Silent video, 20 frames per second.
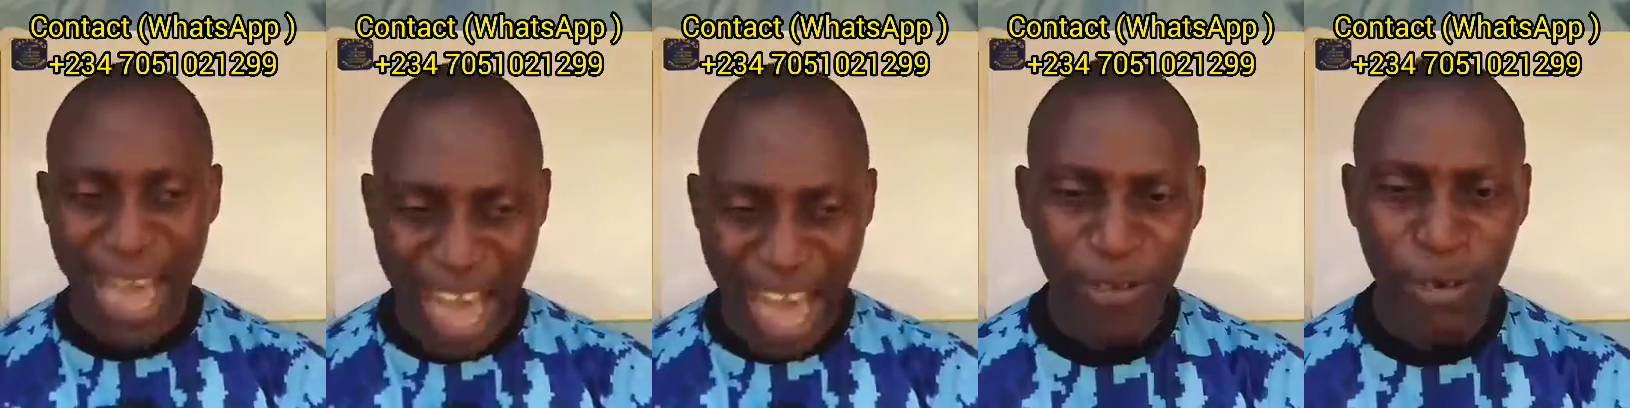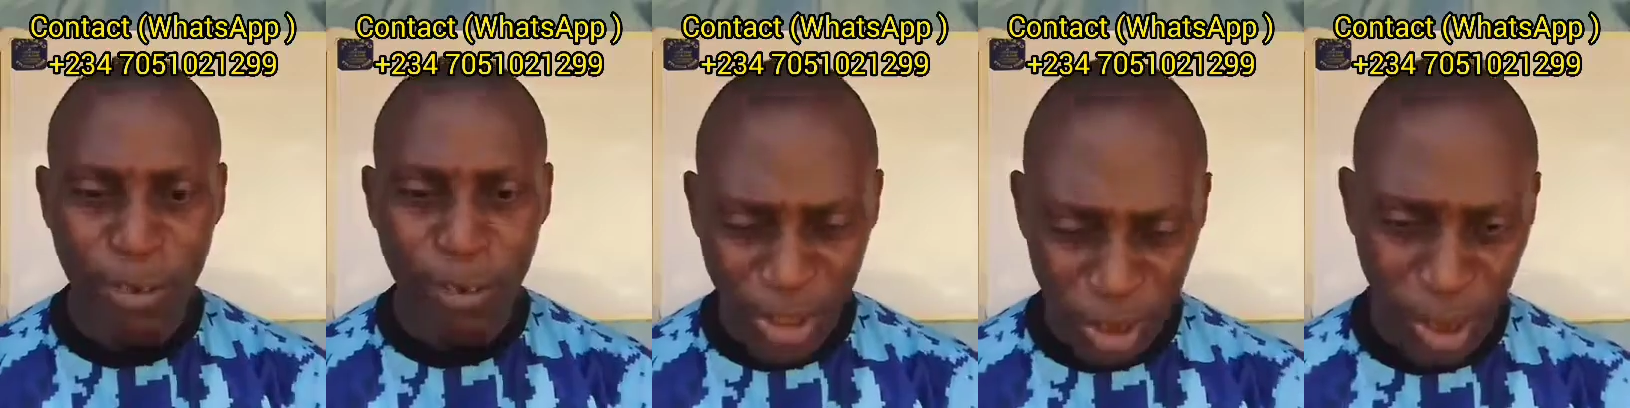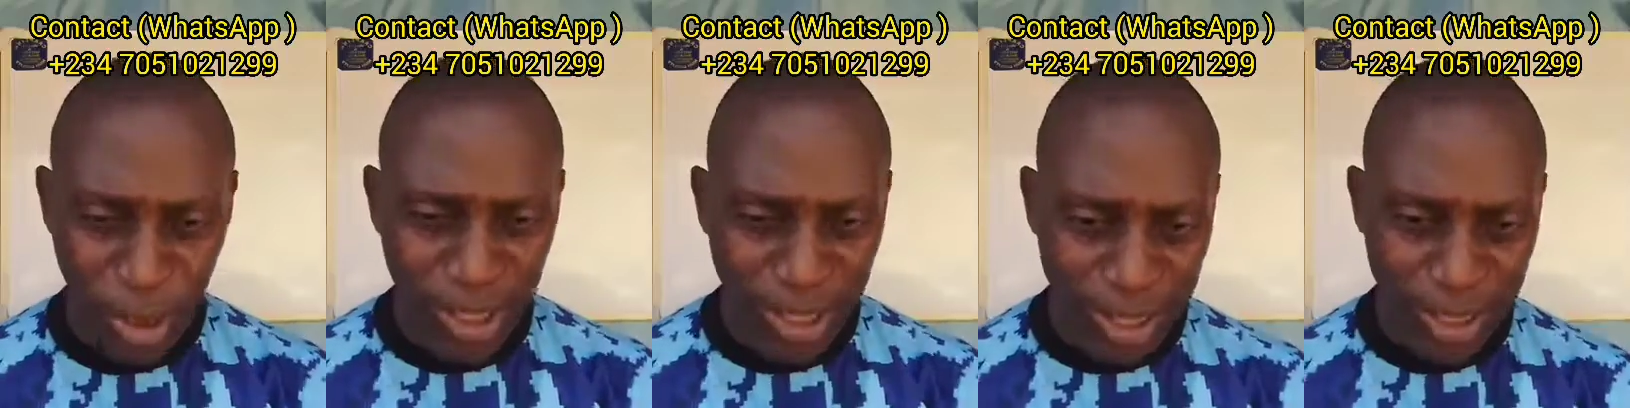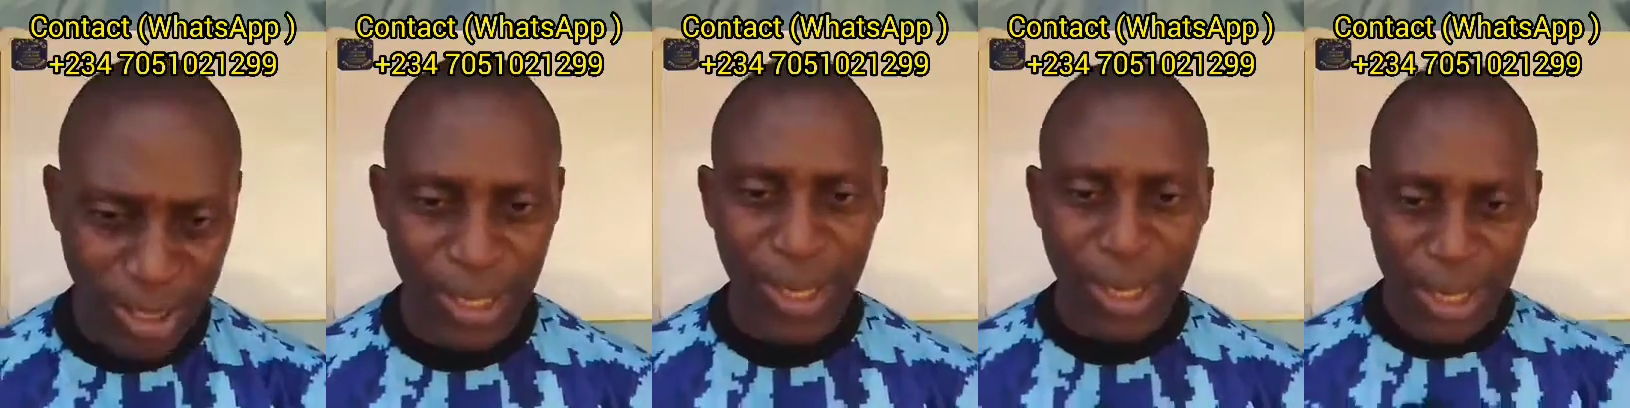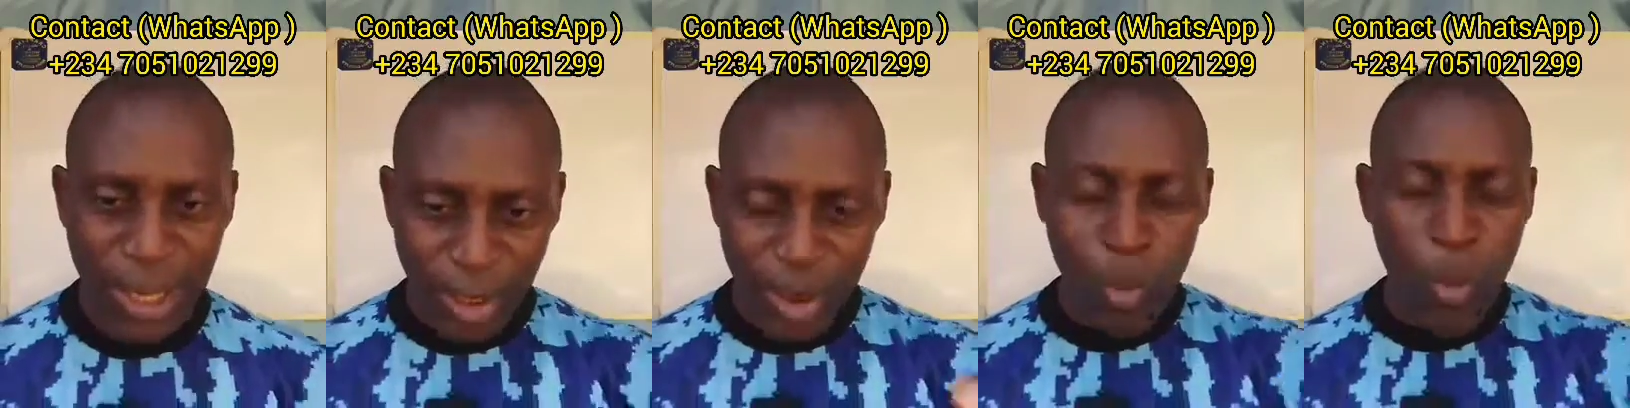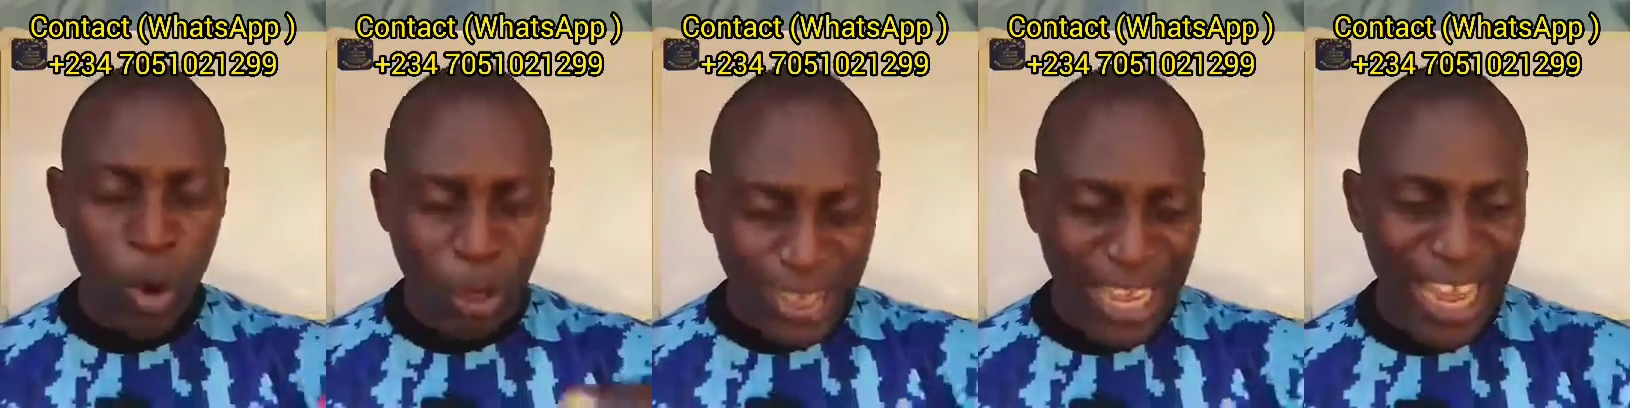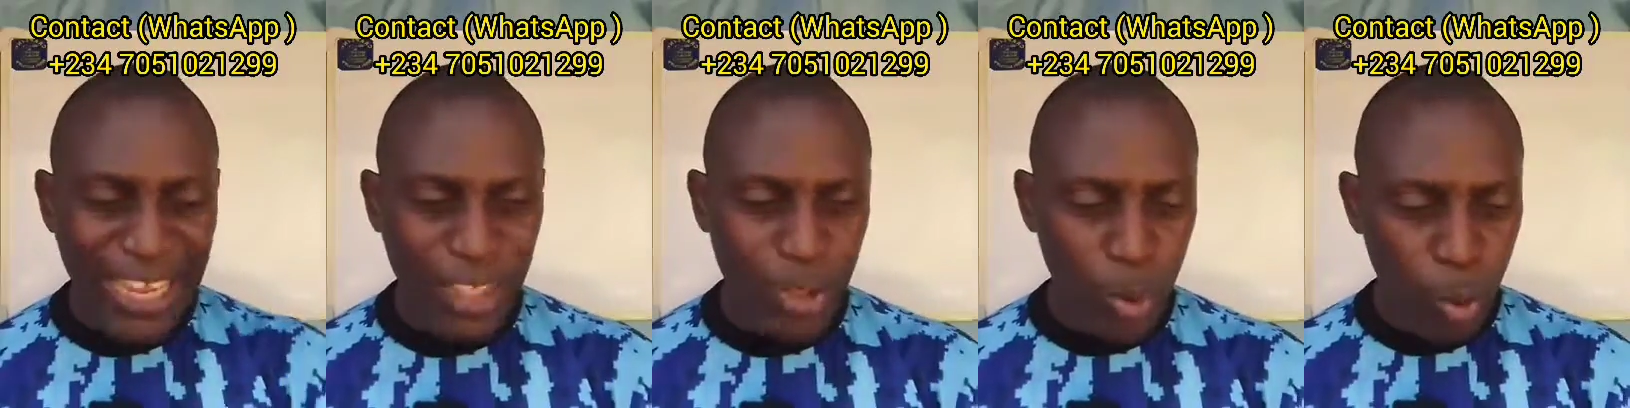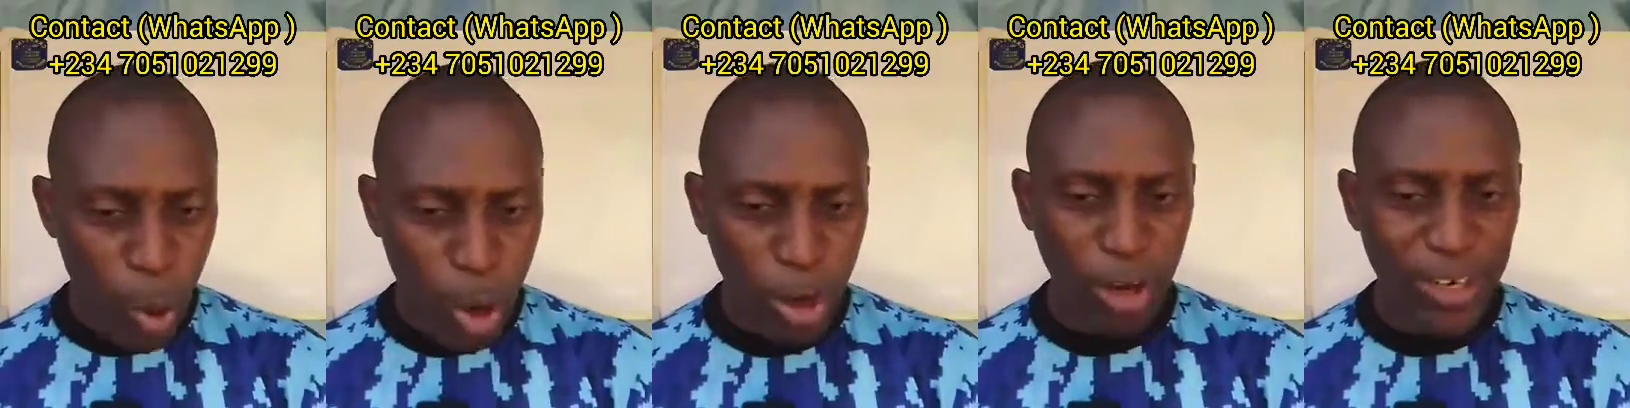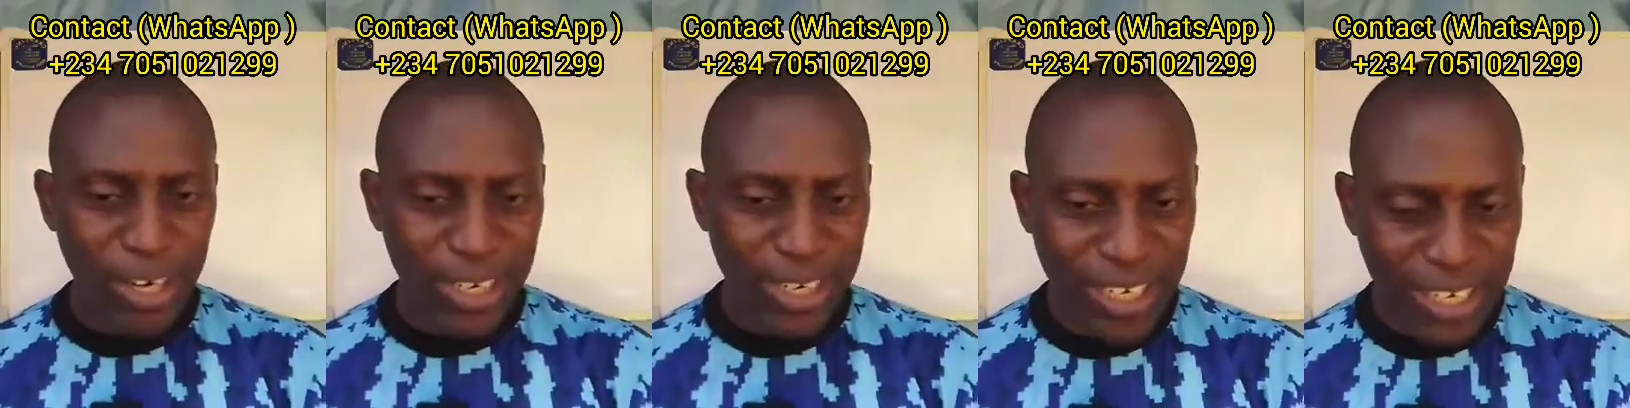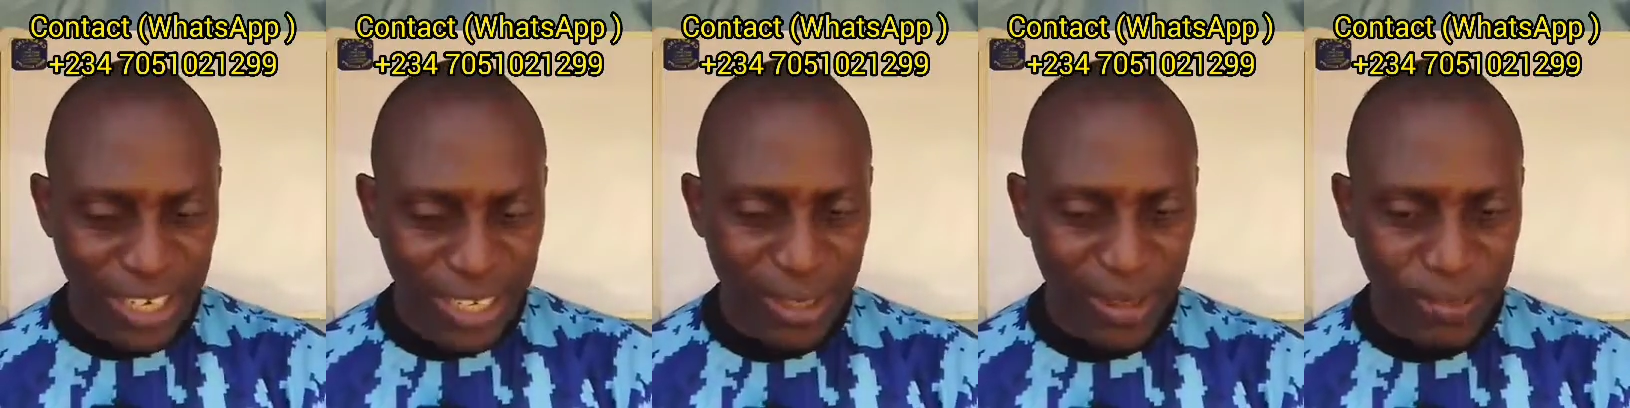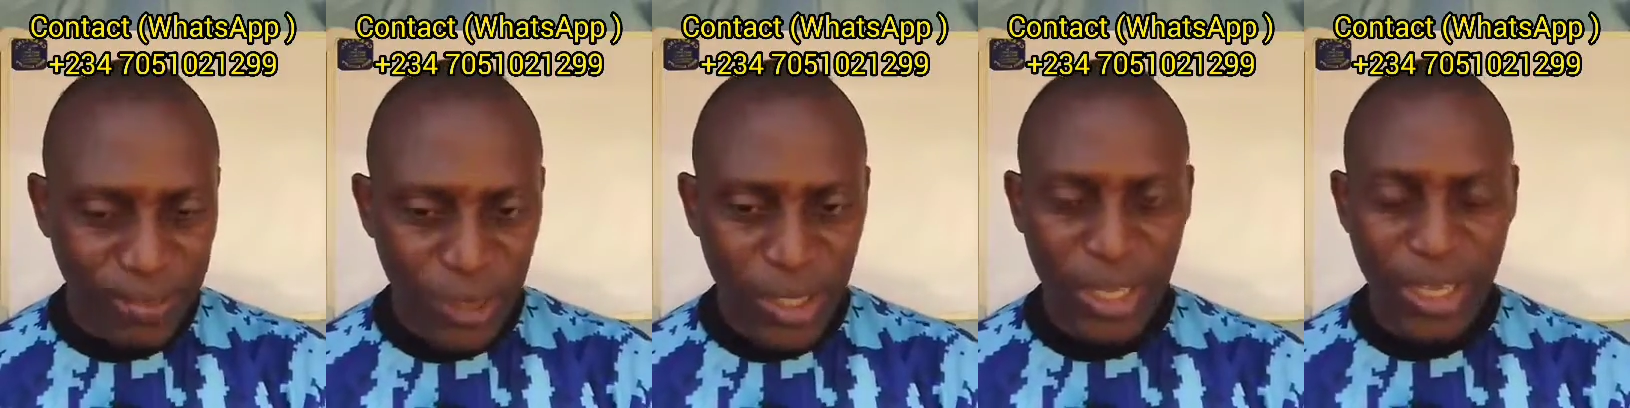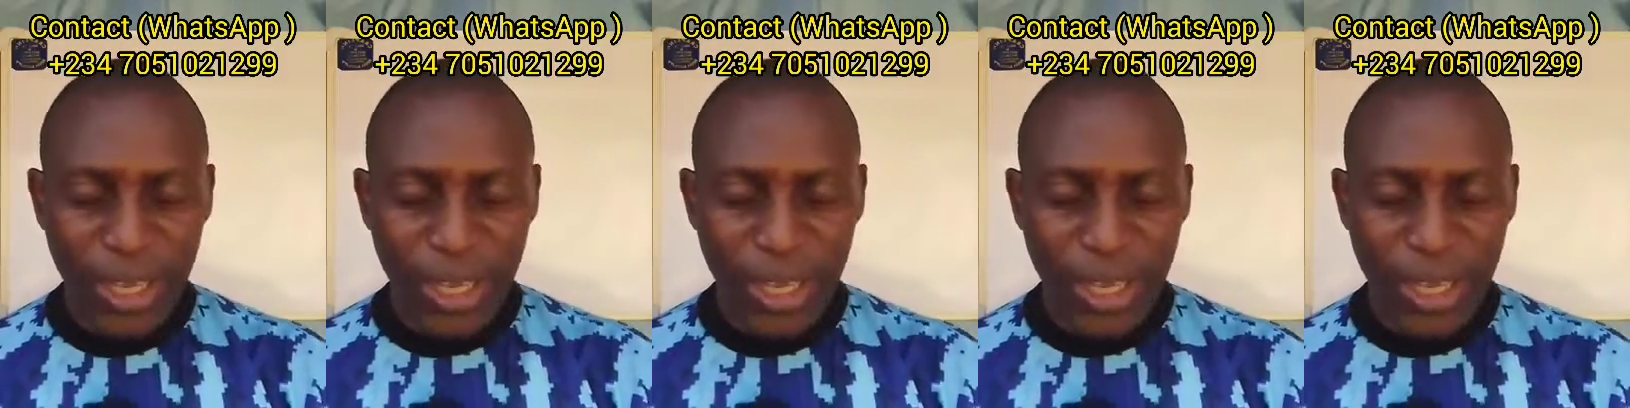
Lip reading: I have to mention it. So water is one of the reason.